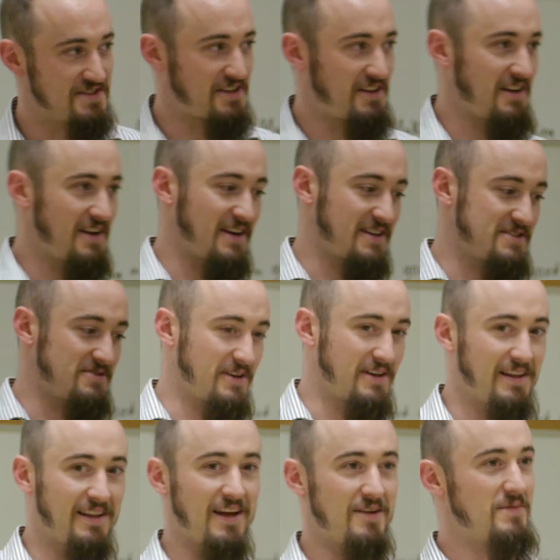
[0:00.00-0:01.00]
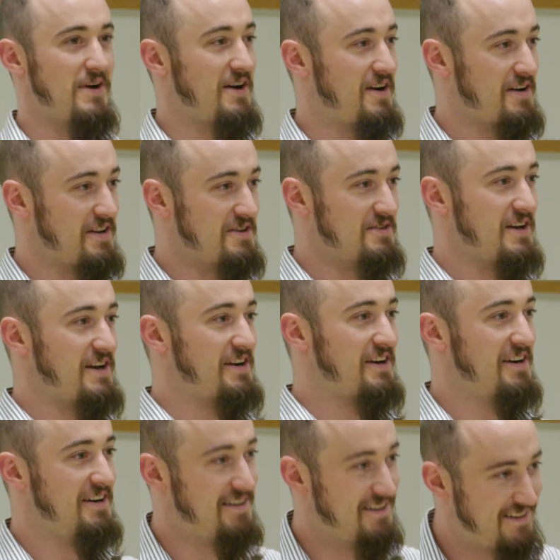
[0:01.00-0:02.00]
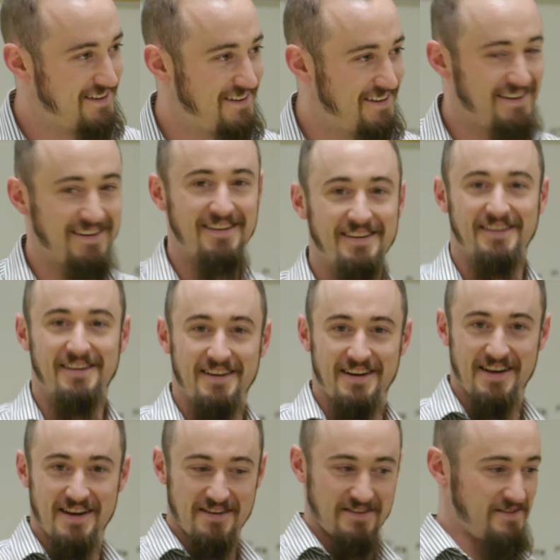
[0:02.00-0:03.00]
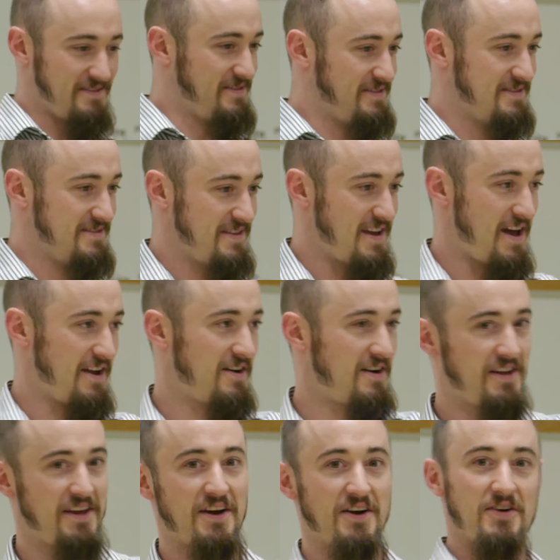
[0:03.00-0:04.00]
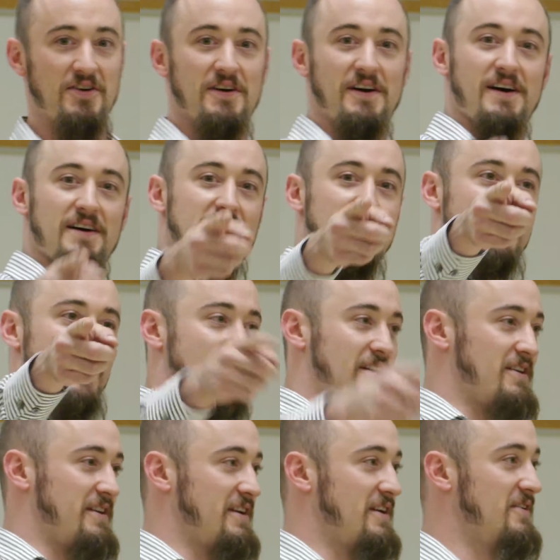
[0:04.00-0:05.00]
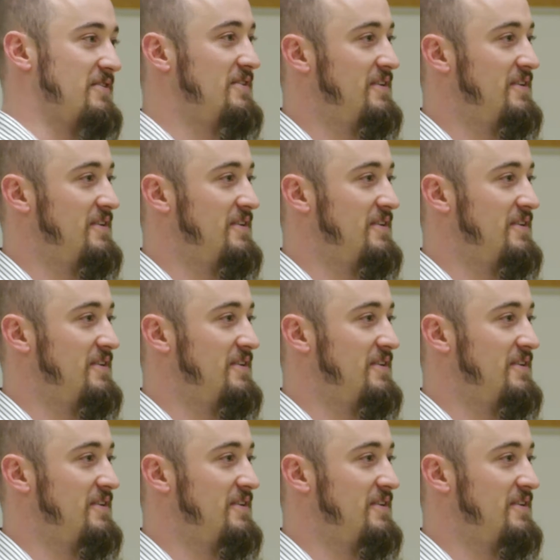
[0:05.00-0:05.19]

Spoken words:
a clock, so I can align my audio later. I have that audio and then that audio.